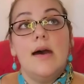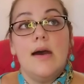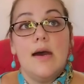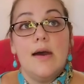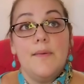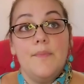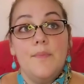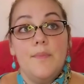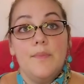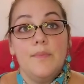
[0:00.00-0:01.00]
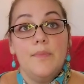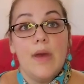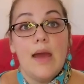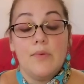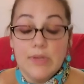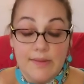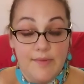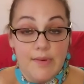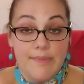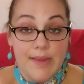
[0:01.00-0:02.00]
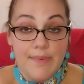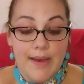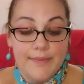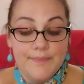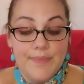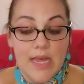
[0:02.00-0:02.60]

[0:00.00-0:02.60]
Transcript: I will give you my PayPal.